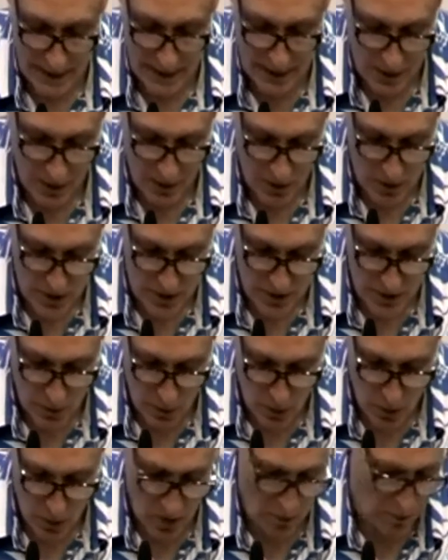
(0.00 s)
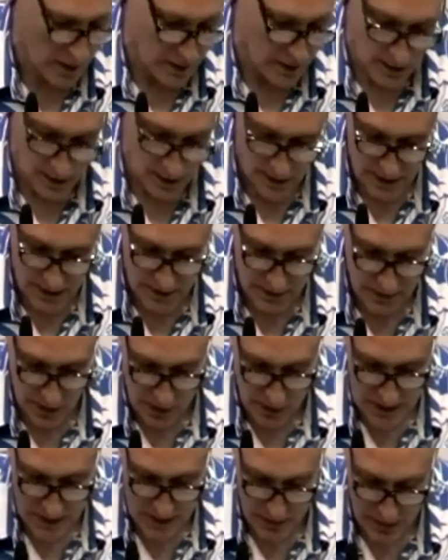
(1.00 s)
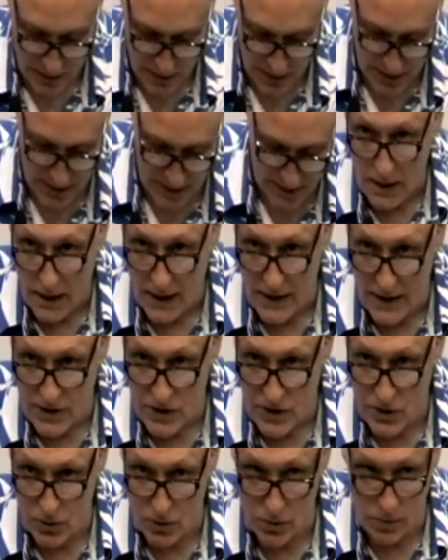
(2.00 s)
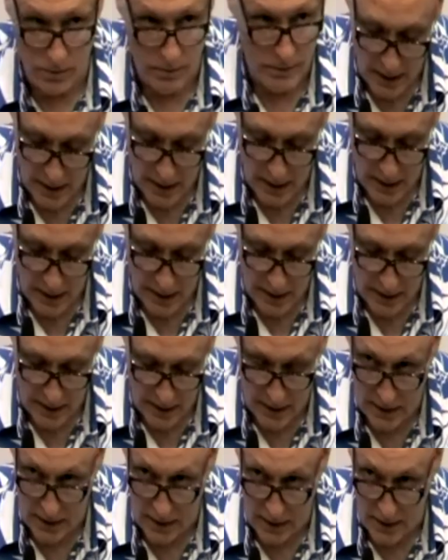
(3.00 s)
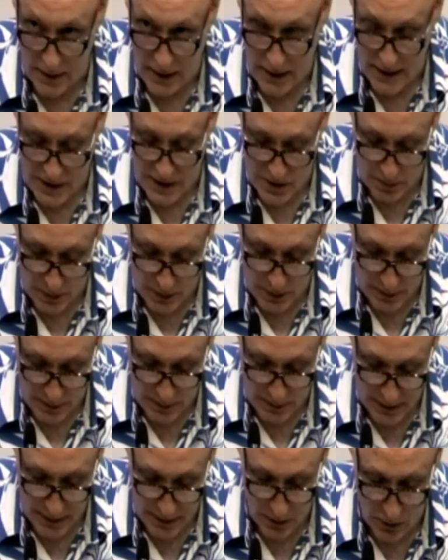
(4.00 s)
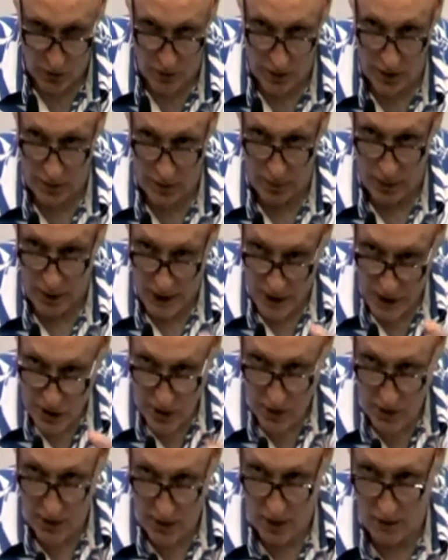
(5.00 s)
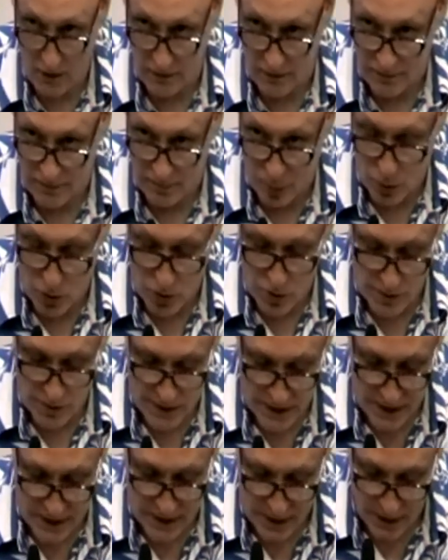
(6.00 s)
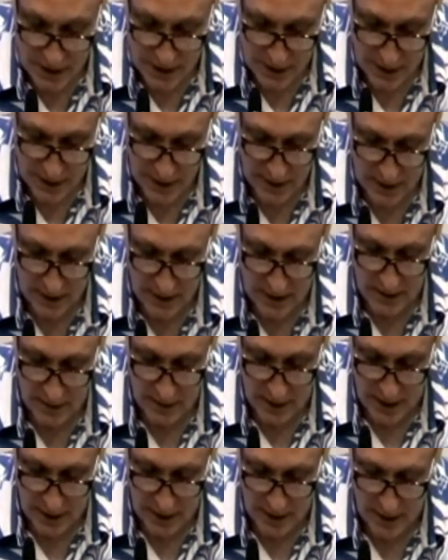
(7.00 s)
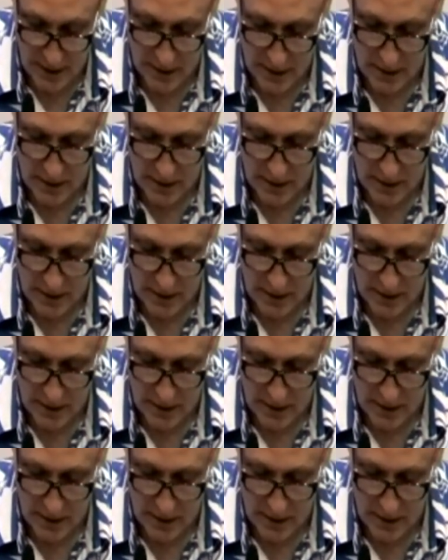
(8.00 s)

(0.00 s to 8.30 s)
in the course of the war by the likes of US imperialism. And some in the SWP, under the pressure of bourgeois society in America,